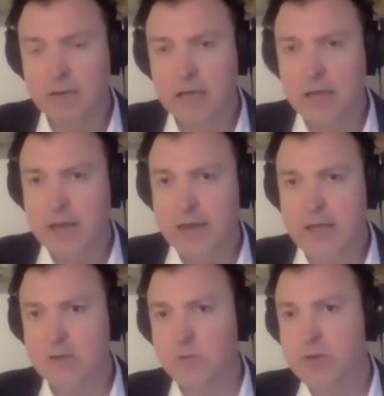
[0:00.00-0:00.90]
things will
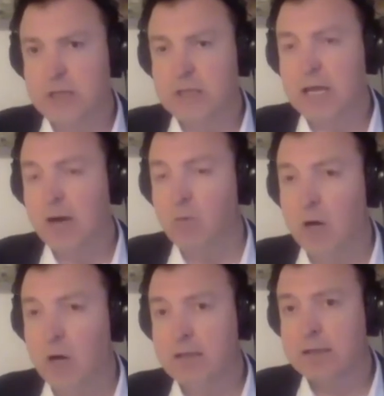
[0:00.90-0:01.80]
just get
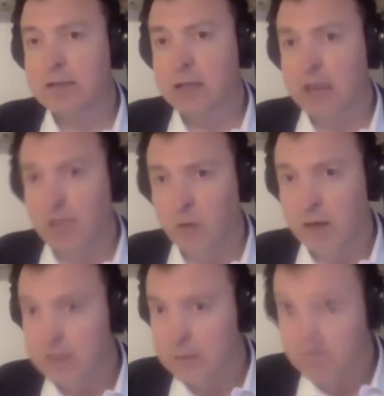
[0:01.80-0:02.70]
worse and worse?
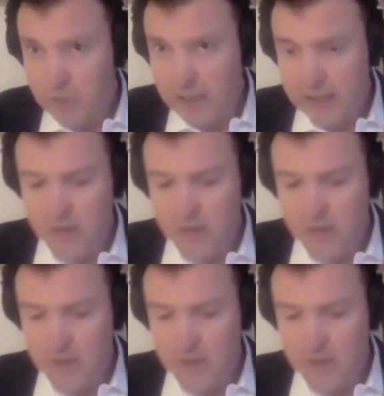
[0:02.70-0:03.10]
It could.